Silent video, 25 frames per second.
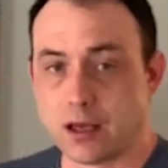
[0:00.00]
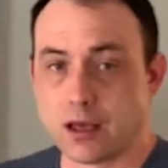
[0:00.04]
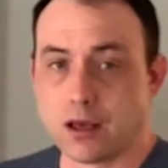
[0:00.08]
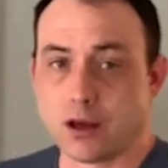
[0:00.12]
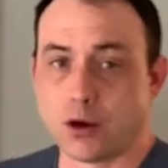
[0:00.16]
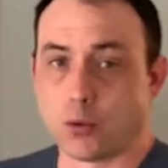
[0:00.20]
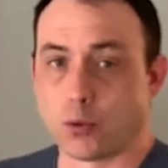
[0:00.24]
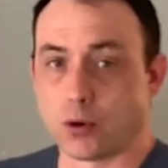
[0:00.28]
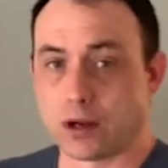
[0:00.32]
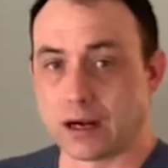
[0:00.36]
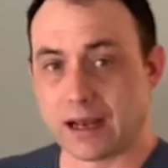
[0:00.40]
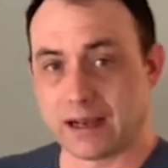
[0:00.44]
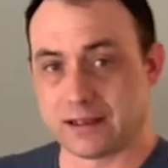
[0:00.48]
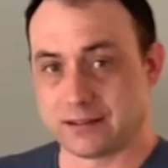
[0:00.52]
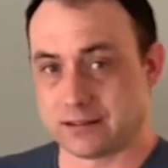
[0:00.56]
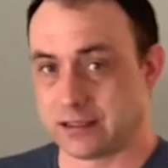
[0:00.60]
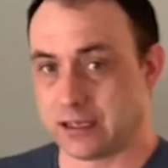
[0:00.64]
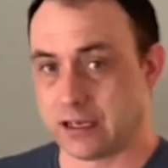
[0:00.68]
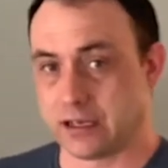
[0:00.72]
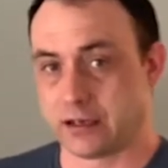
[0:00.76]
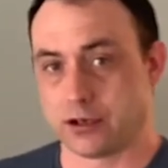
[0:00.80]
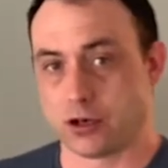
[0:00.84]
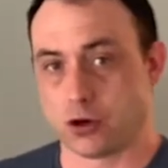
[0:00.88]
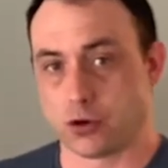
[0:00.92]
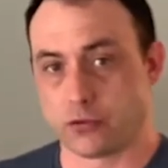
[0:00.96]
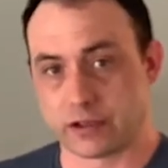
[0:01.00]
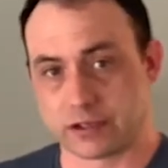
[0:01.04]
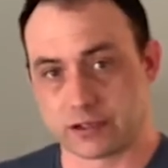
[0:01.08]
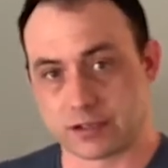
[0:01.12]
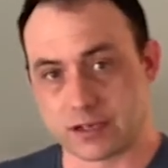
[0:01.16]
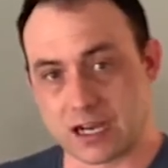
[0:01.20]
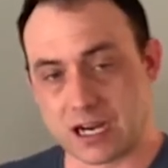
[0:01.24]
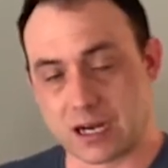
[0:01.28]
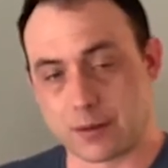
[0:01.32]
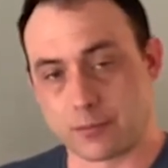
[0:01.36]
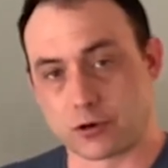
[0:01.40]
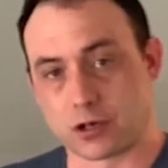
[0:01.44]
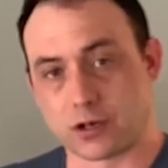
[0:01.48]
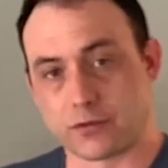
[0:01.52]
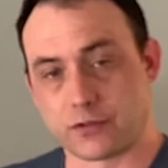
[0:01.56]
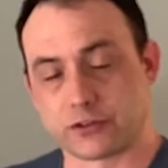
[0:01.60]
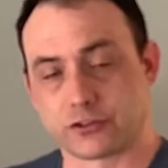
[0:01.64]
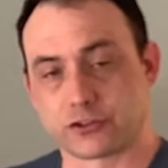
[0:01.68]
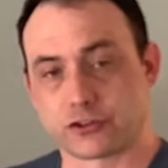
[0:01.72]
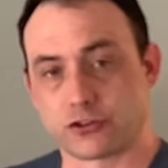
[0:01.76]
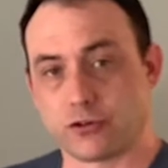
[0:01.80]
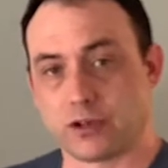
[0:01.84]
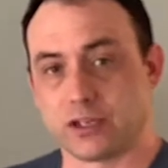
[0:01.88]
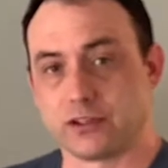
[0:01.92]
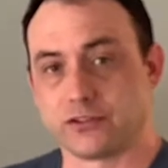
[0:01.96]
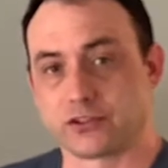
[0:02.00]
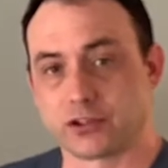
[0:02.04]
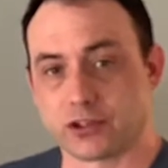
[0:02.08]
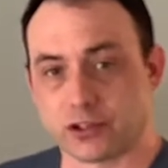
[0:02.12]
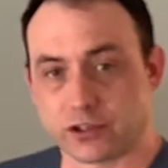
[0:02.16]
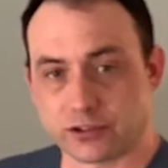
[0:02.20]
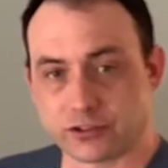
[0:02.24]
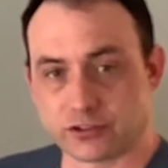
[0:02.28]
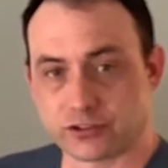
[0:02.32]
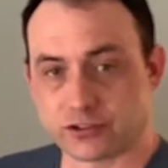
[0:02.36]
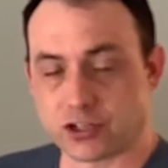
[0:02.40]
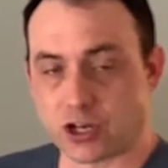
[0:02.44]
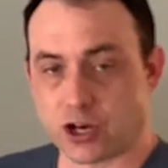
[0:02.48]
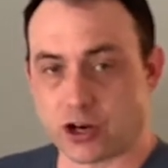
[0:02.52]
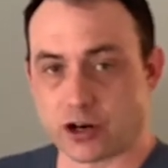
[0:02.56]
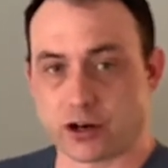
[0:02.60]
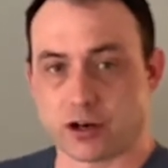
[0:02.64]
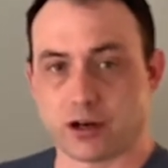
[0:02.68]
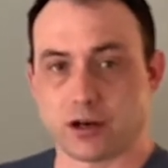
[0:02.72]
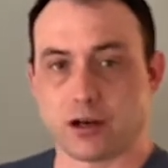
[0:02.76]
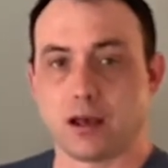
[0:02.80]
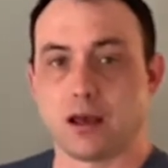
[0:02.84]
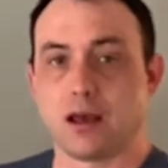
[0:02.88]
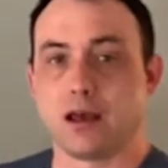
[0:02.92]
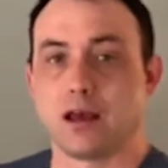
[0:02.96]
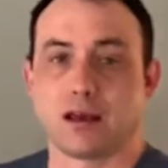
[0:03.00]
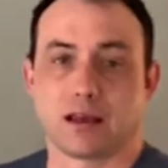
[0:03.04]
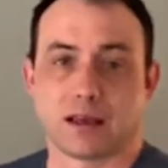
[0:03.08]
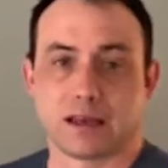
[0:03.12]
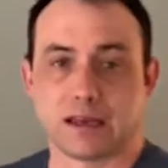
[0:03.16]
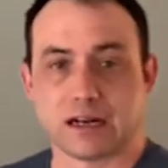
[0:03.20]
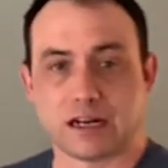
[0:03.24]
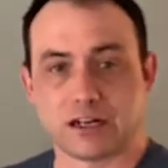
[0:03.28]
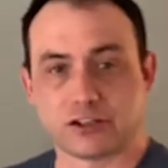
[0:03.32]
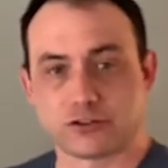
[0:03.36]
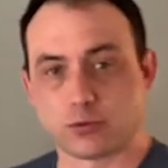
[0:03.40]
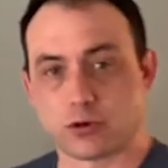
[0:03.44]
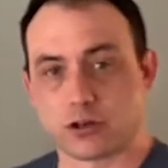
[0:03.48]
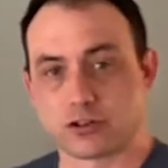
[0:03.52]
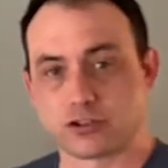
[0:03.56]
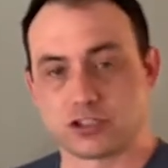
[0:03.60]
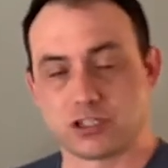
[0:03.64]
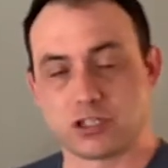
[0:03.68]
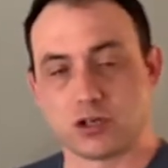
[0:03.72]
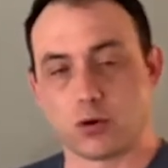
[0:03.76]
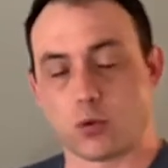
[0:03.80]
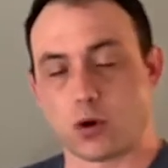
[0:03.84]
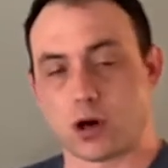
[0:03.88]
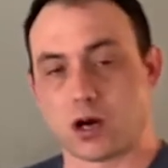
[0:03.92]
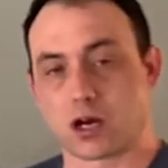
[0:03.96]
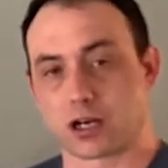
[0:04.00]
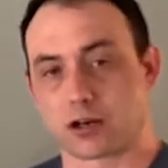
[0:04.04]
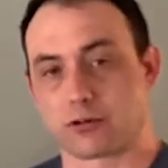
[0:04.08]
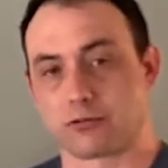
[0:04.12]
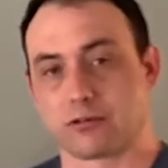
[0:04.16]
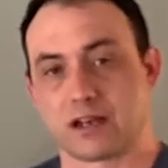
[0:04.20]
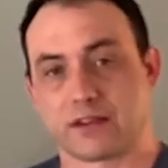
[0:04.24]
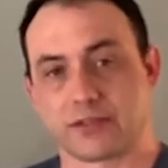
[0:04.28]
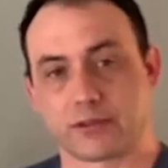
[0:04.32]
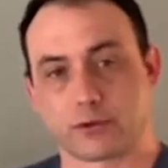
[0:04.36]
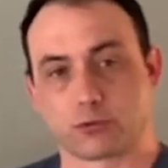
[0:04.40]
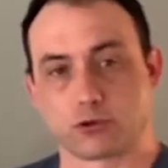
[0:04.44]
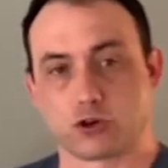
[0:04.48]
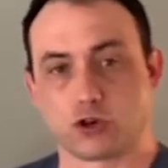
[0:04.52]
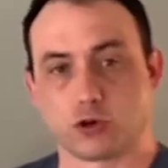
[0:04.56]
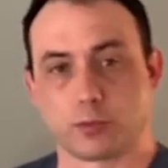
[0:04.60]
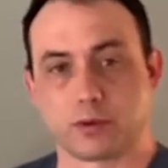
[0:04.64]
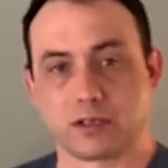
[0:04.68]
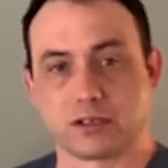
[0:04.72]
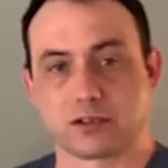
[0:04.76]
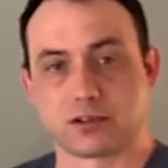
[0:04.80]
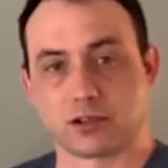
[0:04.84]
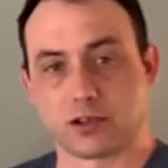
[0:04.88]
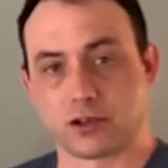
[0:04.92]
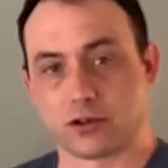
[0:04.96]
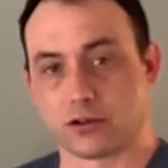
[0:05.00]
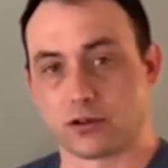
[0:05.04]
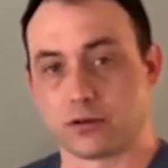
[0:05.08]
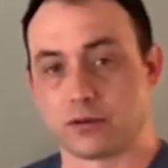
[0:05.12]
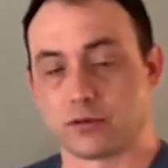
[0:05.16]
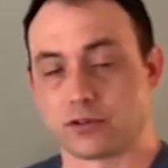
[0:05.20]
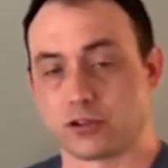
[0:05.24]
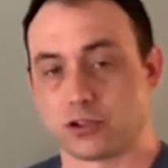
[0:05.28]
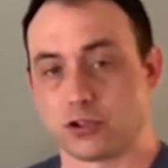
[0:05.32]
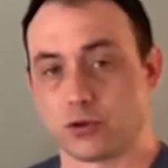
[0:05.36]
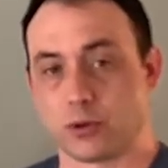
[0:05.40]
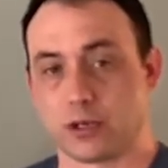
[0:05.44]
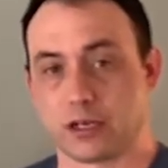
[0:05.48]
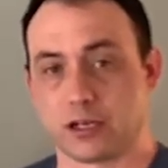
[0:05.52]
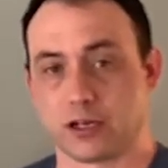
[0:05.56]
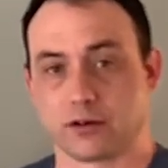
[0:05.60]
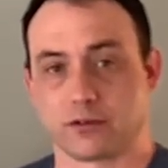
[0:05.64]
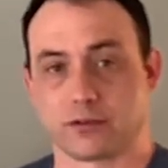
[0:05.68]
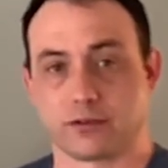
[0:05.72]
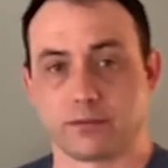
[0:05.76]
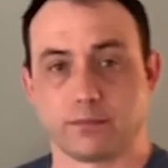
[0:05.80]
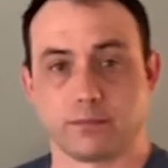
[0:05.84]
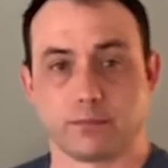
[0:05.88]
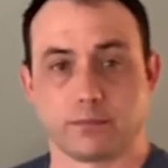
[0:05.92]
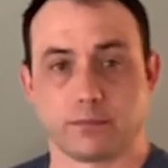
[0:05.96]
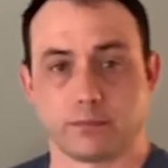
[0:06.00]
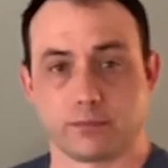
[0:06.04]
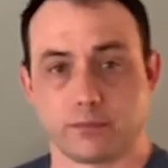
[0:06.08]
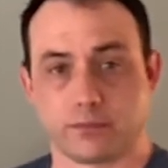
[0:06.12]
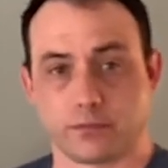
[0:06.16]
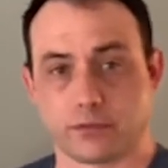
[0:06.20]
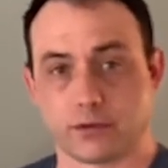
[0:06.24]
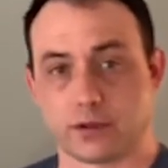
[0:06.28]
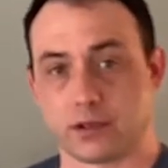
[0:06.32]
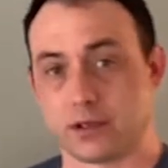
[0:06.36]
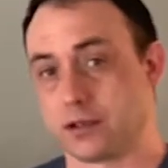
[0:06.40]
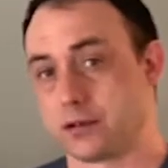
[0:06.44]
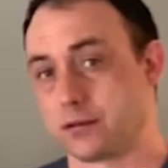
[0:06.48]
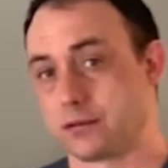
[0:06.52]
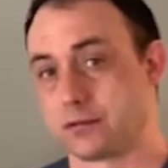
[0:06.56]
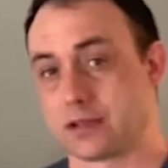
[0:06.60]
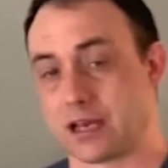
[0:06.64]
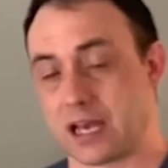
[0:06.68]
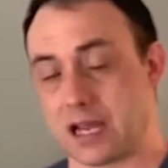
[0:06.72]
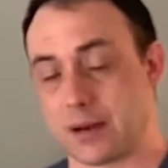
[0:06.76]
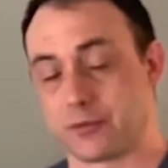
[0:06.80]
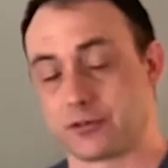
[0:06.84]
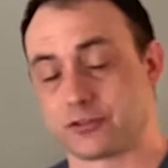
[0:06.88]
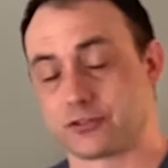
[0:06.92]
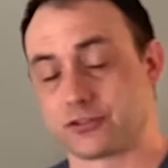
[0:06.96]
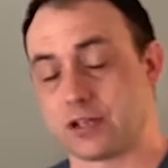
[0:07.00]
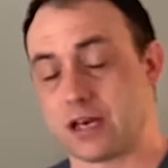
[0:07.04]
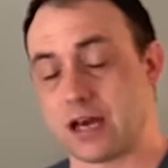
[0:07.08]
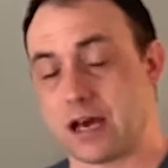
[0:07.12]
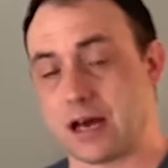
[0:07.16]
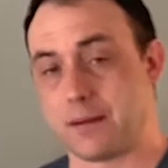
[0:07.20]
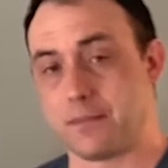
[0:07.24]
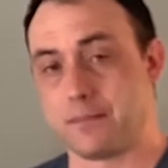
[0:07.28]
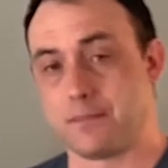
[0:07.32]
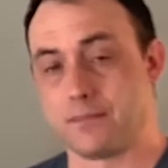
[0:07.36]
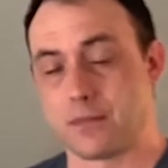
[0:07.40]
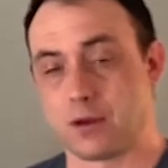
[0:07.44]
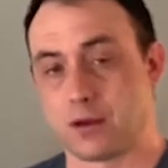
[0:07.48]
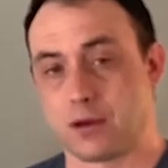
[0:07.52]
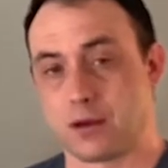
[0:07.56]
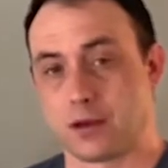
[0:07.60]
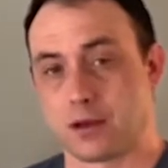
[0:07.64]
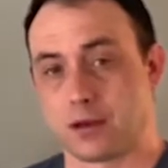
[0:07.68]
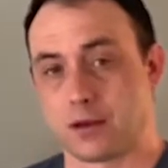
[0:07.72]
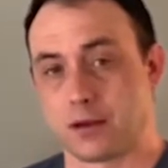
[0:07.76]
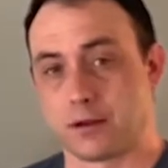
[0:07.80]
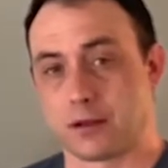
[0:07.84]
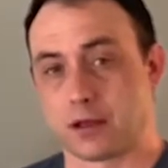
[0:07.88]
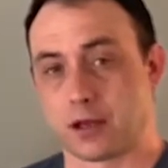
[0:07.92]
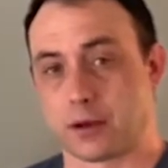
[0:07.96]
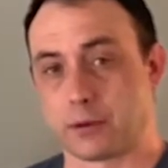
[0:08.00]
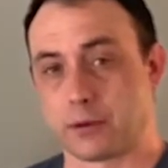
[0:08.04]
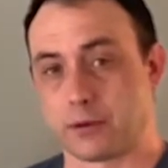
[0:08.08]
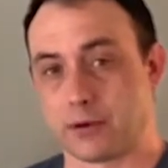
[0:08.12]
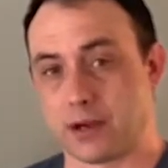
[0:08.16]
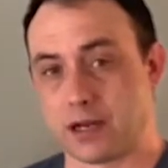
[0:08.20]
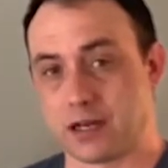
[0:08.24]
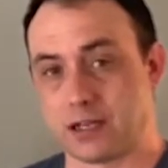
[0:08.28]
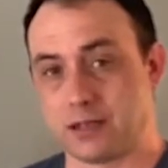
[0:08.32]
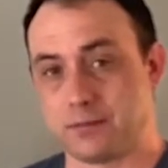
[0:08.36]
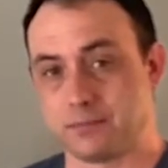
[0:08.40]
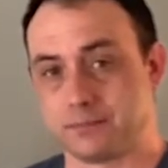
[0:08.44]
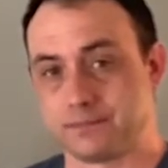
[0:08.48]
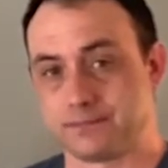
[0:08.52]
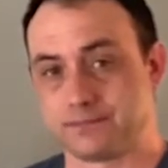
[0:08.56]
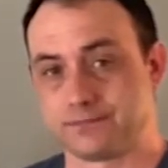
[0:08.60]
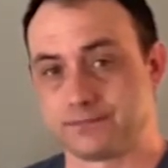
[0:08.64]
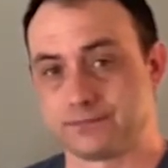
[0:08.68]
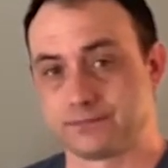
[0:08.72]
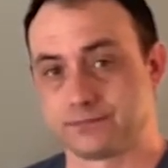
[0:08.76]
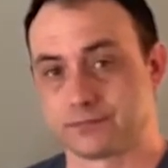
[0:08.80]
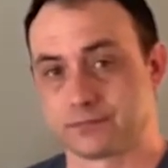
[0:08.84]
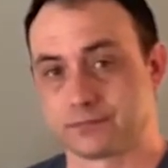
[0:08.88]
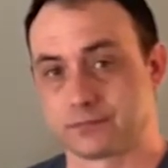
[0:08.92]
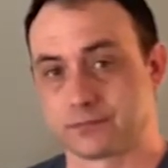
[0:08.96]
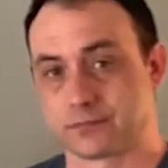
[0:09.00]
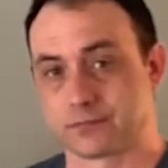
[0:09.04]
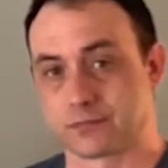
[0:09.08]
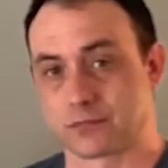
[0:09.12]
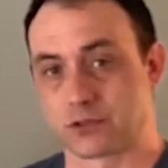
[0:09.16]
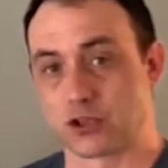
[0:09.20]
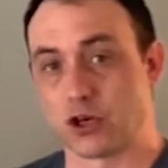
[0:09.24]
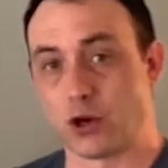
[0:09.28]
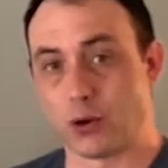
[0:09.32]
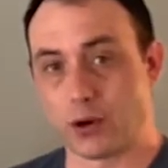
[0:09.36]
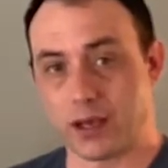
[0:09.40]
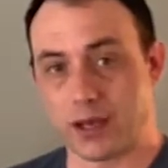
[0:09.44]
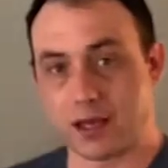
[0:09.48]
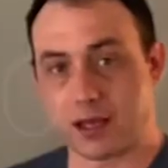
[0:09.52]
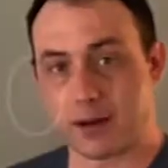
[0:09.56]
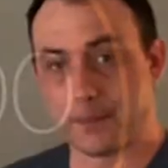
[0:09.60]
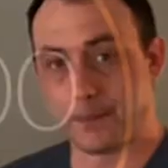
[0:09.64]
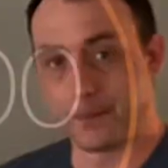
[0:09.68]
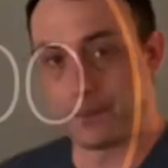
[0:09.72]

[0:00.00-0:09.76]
When I say go, the timer on the screen is going to start, and I just want you to walk around the room until you hear the timer stop. Are we ready? Go ahead.